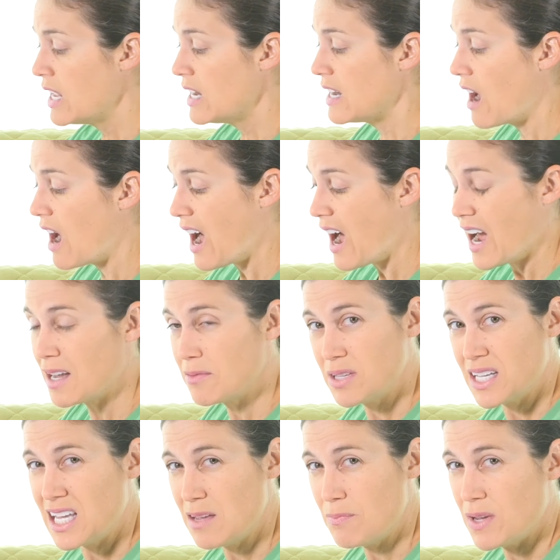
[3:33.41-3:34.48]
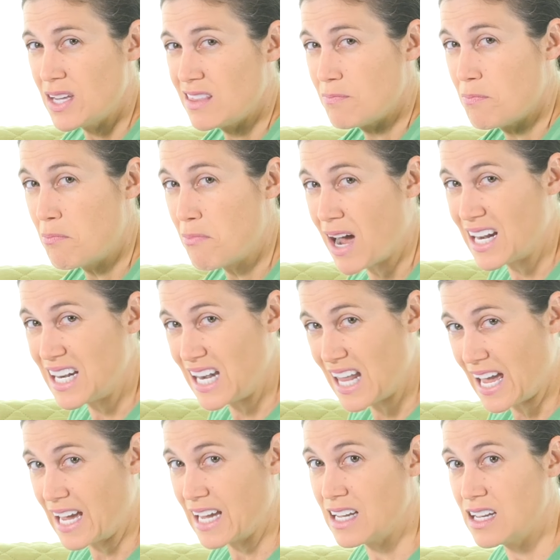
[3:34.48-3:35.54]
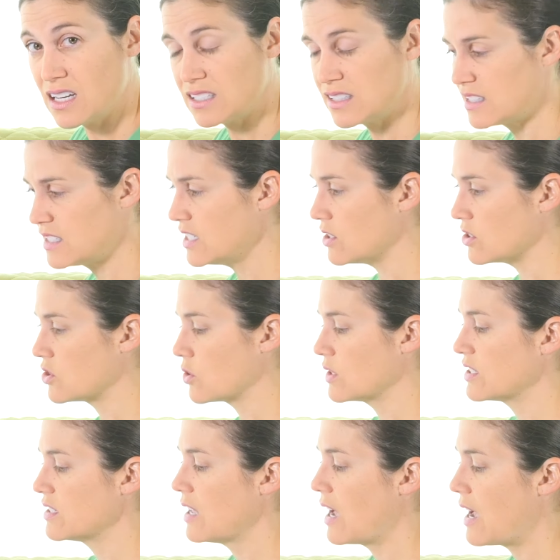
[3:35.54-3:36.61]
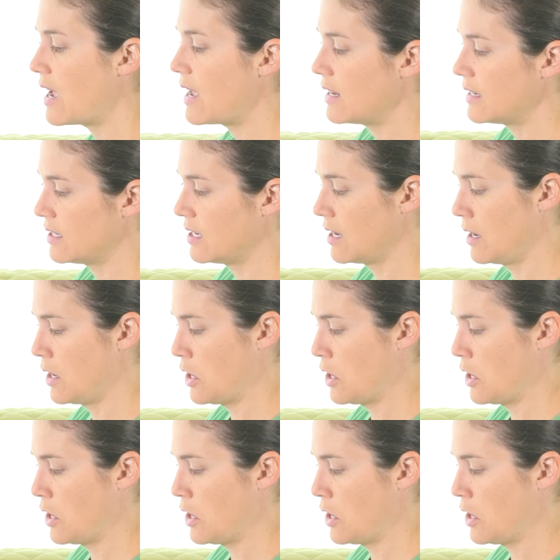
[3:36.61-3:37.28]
Now I'm keeping my leg still, so it's not